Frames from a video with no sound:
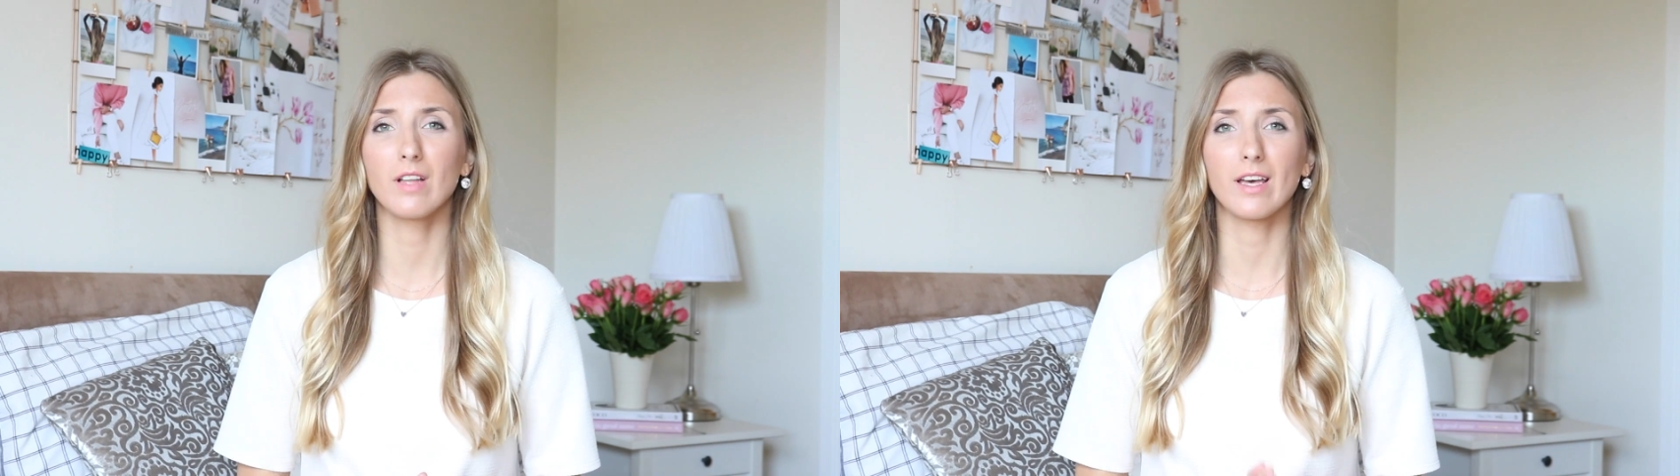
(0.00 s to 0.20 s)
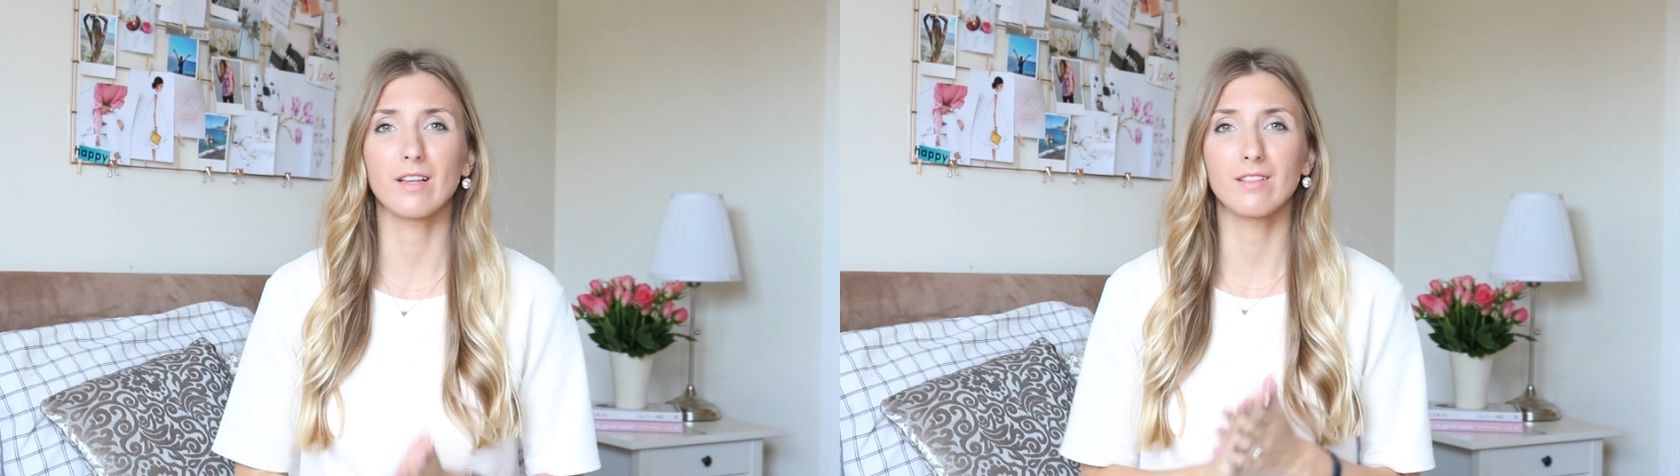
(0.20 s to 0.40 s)

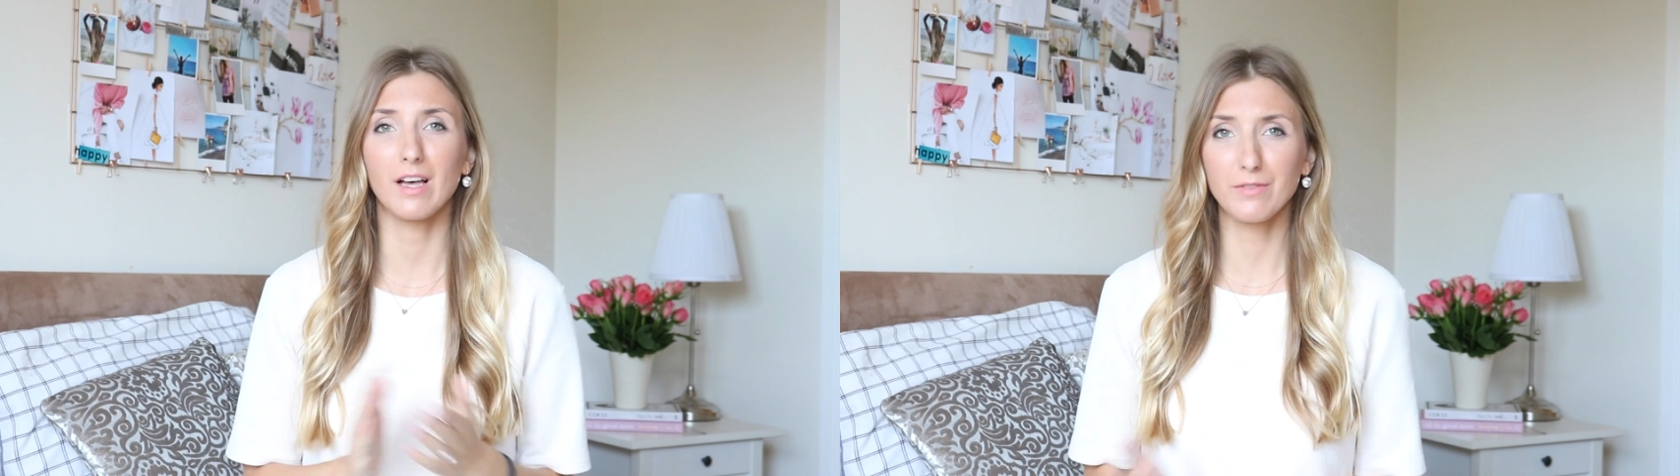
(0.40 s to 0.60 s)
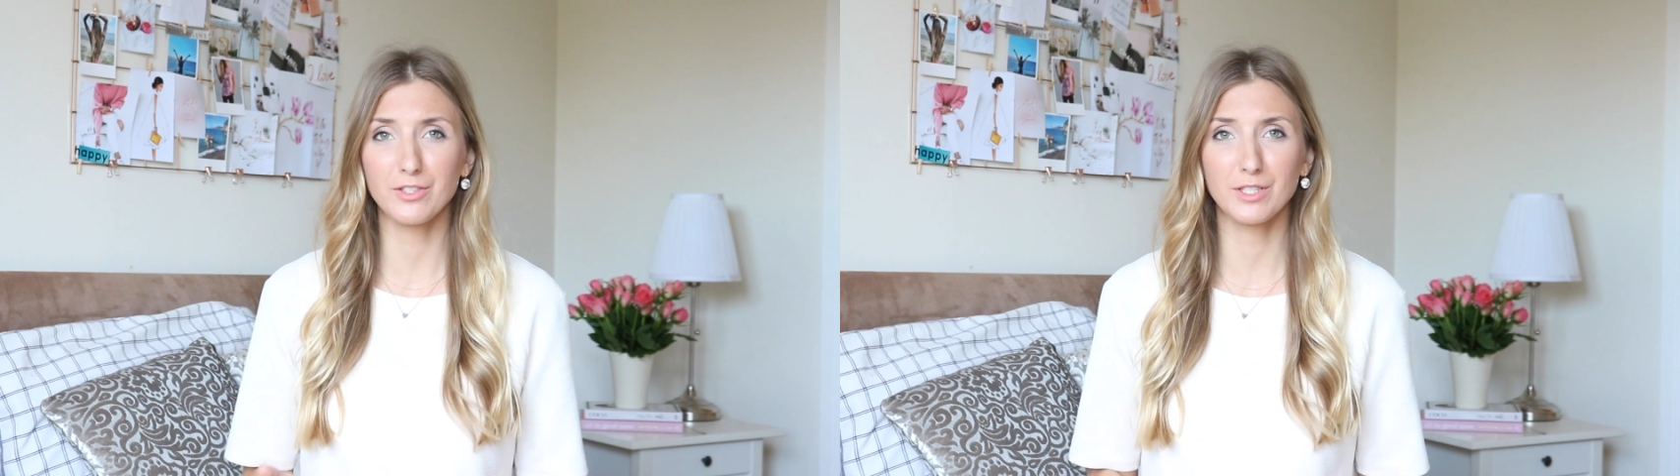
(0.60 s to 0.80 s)
like
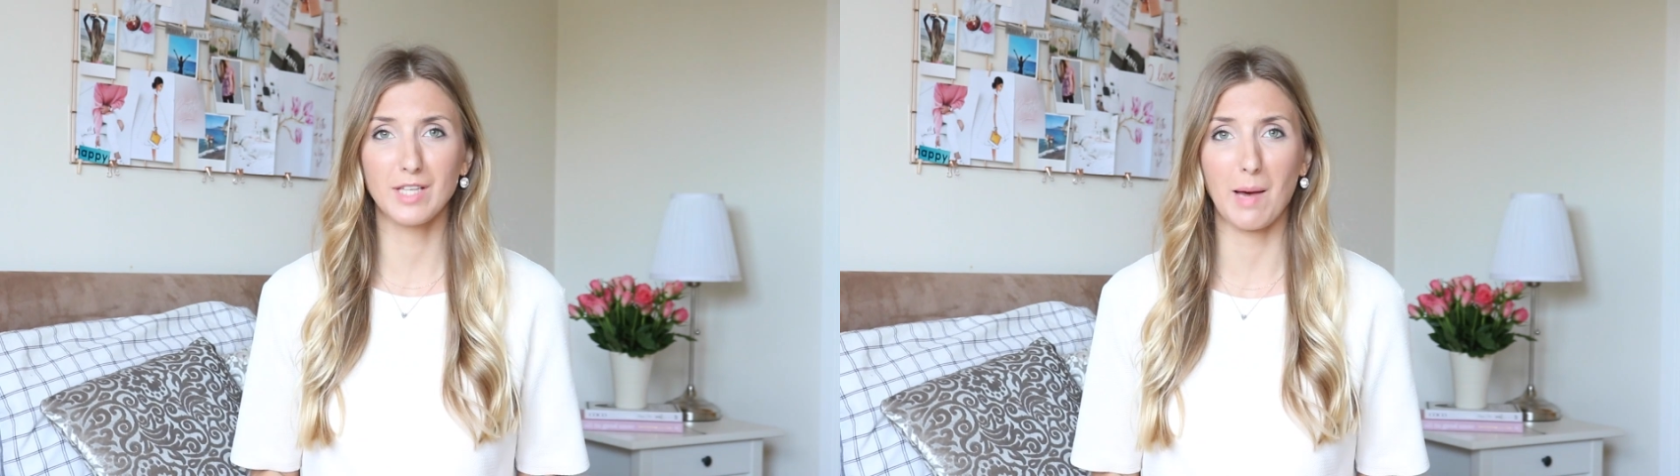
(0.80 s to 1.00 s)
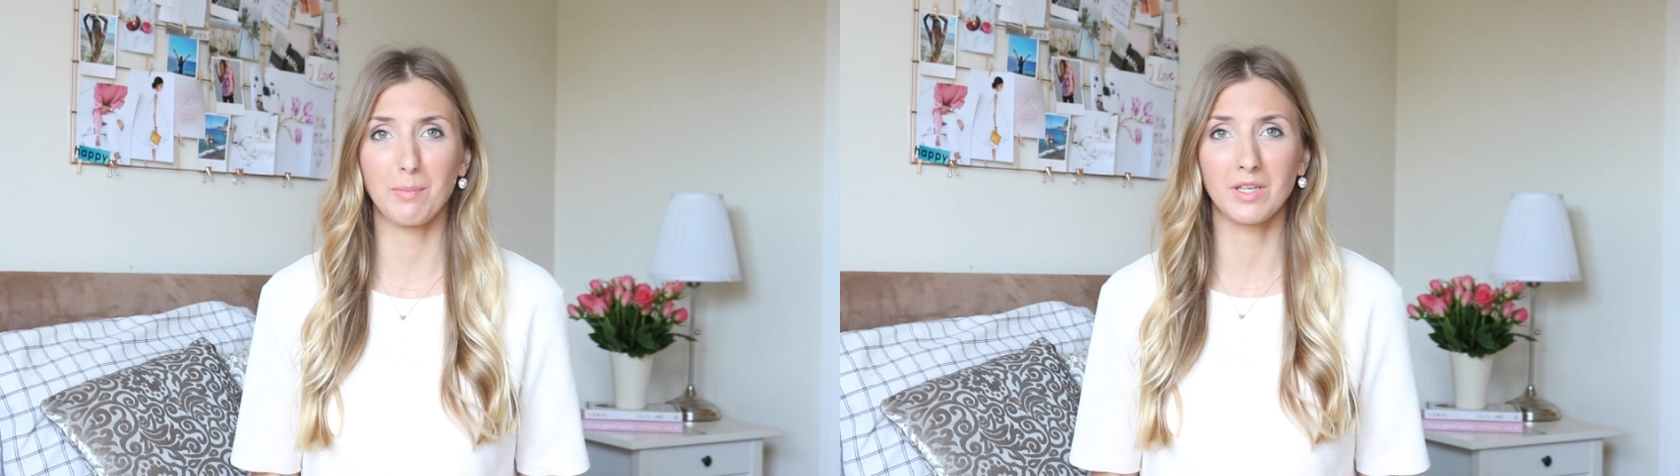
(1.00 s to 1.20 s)
life is just
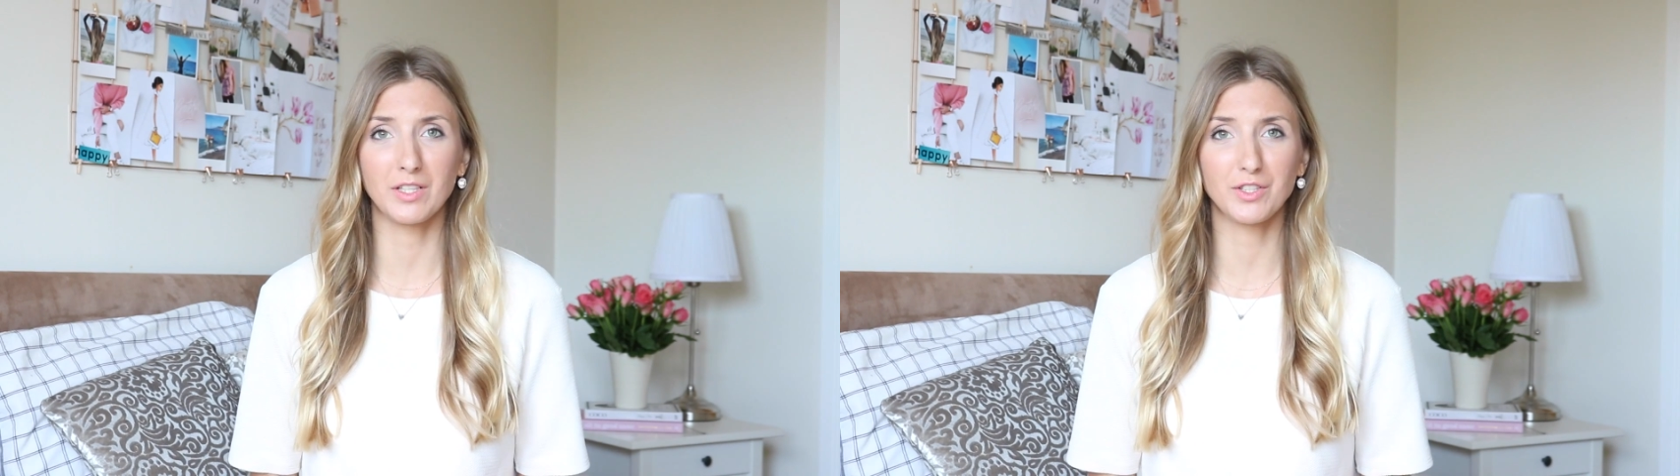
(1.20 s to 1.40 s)
happening